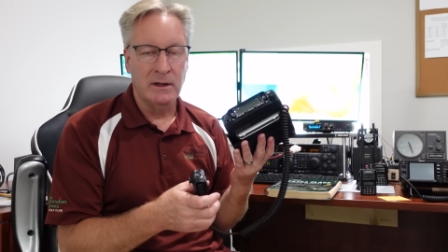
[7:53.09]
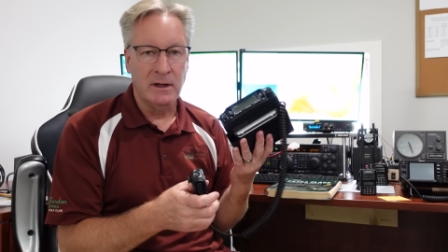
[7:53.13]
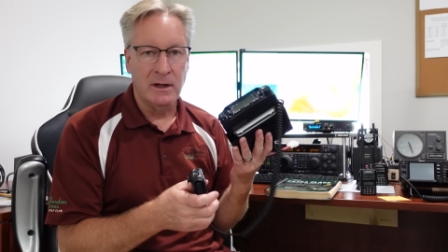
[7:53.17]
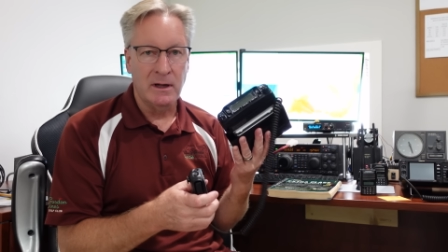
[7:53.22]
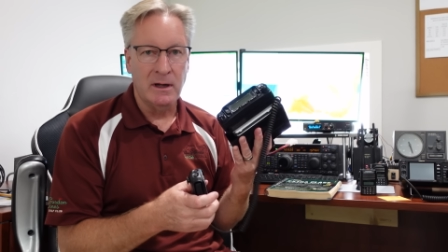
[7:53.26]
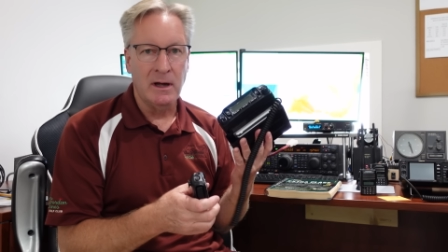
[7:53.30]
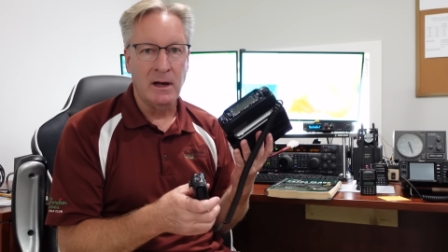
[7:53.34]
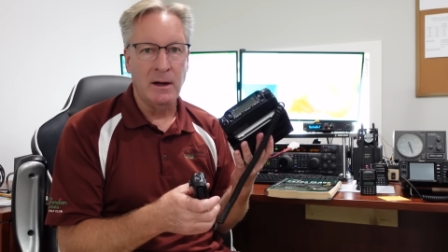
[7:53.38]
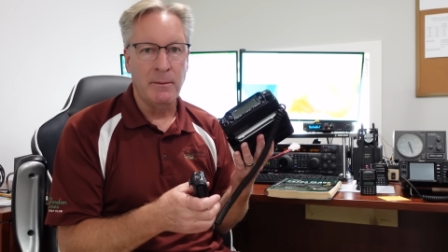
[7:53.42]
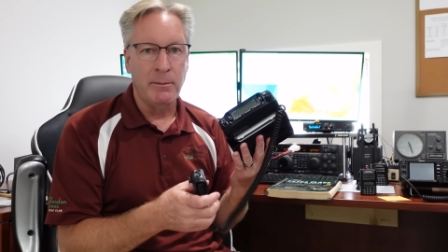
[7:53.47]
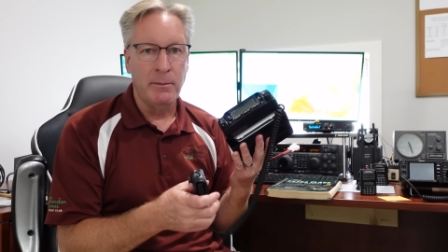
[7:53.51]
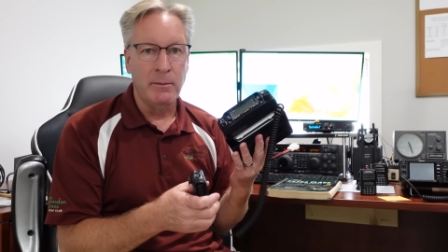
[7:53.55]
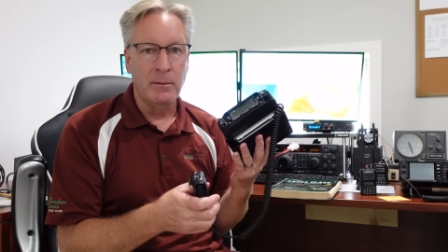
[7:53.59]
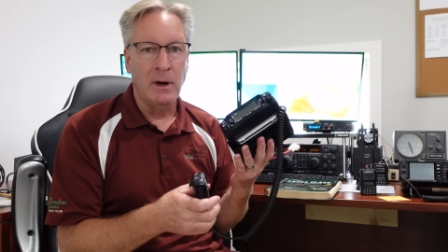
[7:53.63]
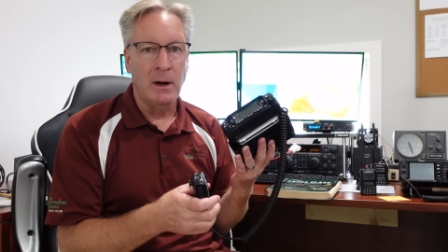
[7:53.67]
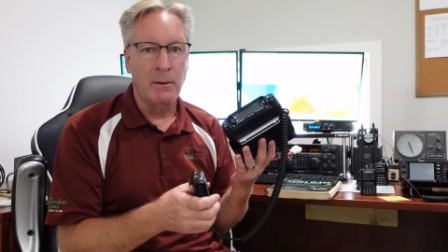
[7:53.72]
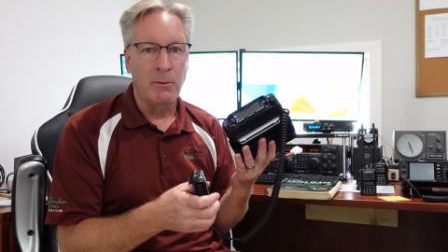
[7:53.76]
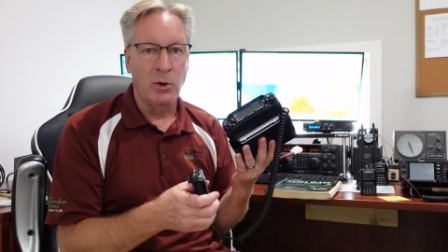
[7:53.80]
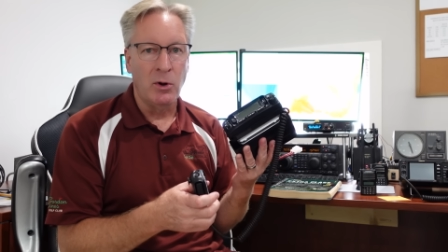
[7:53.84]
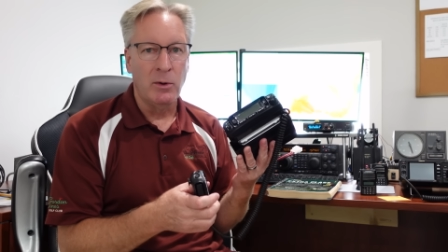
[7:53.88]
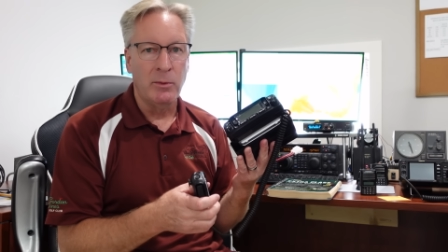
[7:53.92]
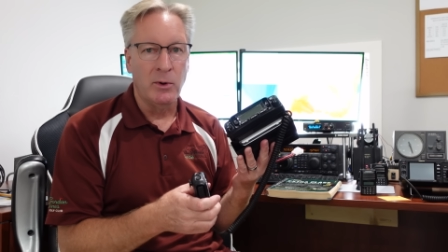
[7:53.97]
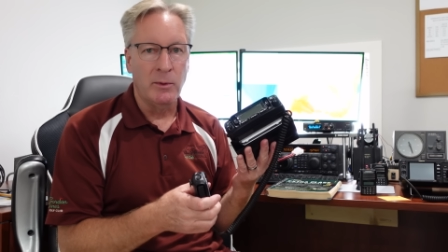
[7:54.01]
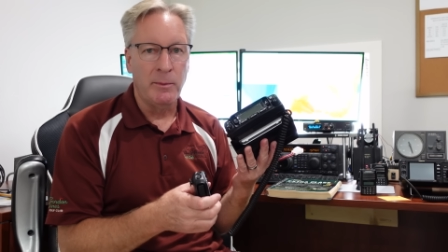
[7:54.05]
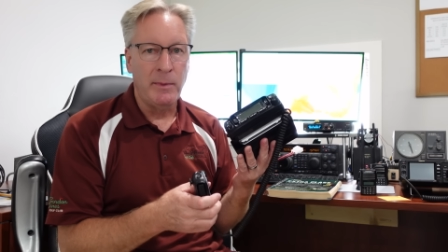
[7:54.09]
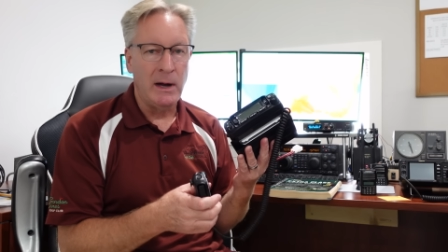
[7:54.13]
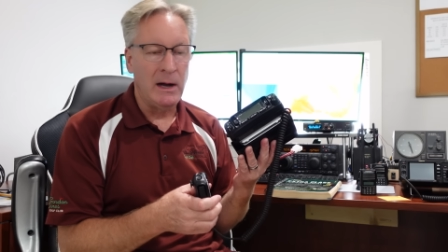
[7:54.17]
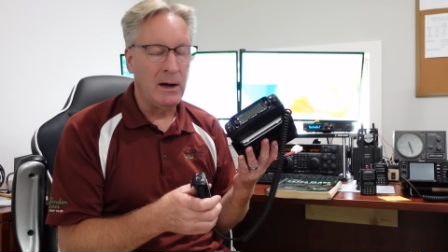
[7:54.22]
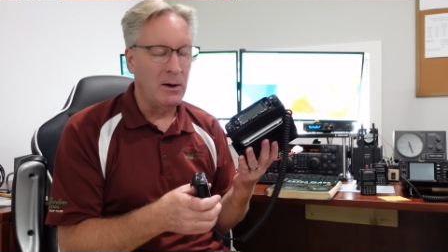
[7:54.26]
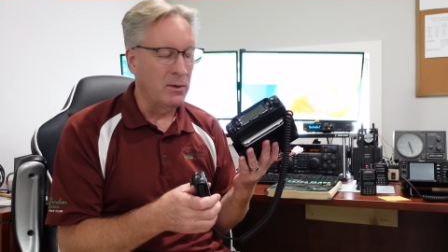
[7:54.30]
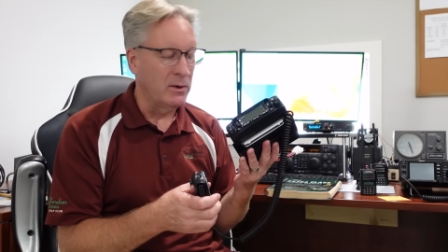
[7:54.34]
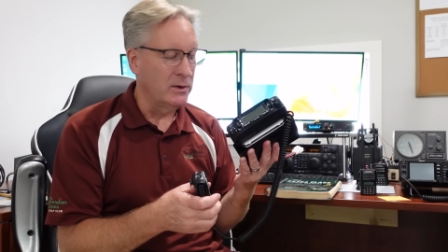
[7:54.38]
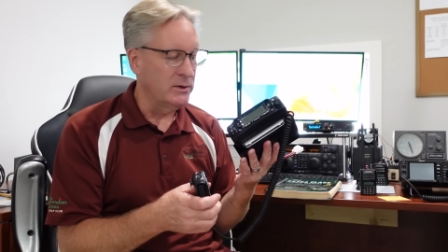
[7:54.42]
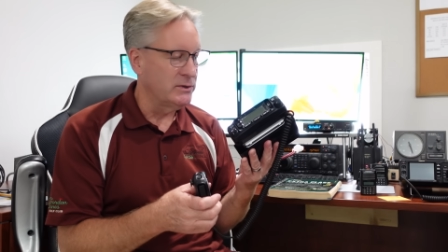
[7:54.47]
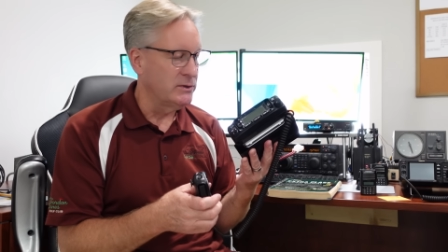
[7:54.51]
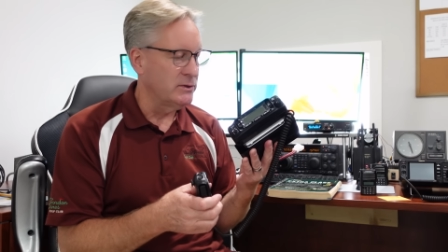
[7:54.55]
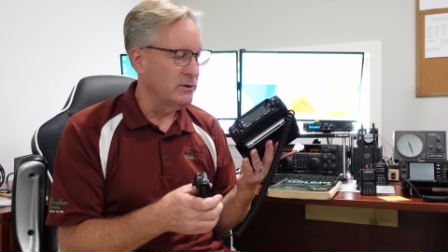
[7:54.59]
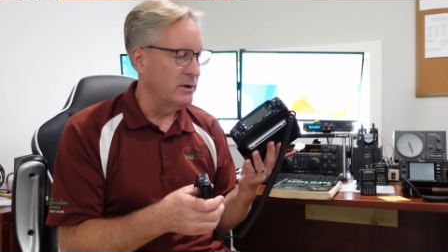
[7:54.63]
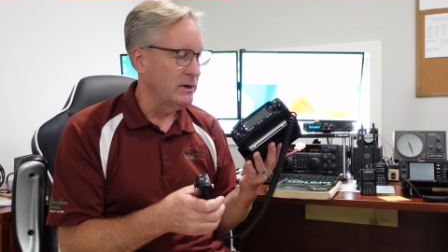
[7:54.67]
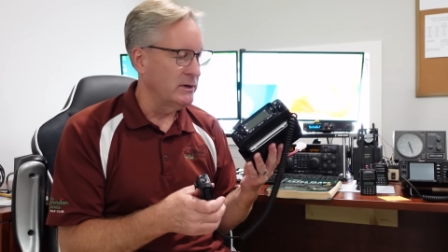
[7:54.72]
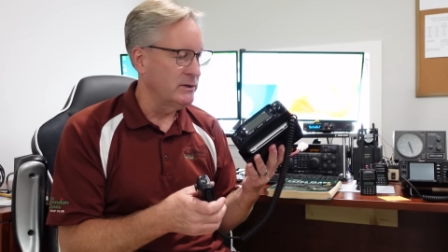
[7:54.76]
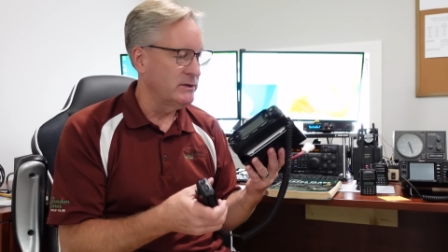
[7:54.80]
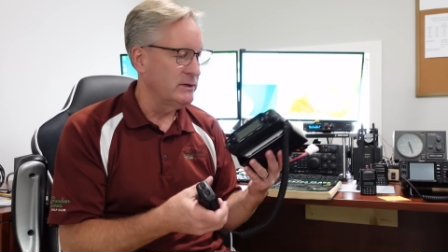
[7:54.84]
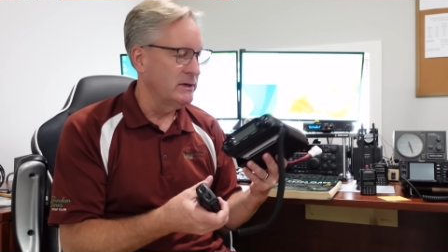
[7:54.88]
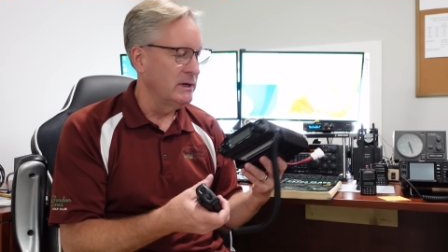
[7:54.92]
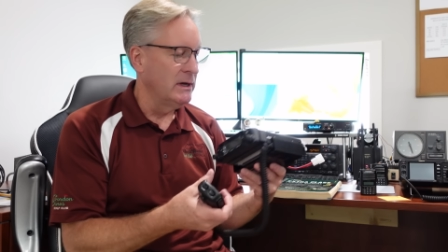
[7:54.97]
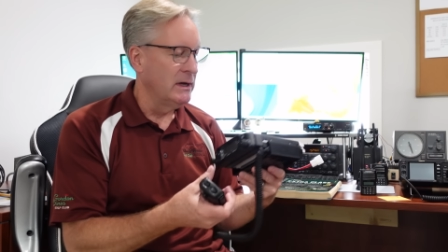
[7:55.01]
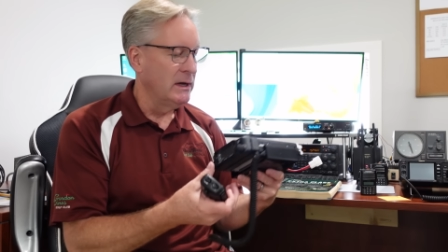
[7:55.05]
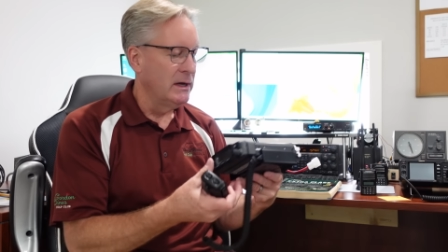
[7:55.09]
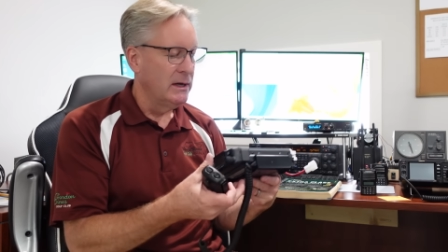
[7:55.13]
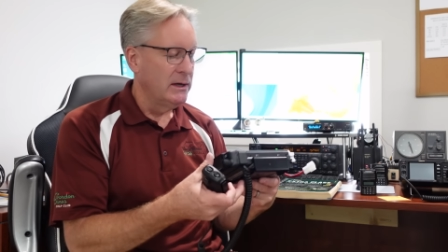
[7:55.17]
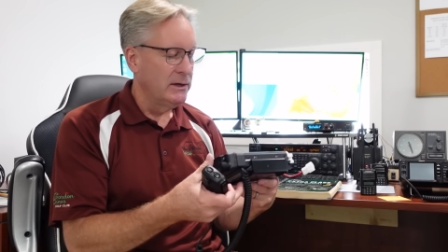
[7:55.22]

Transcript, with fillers: a mobile power source.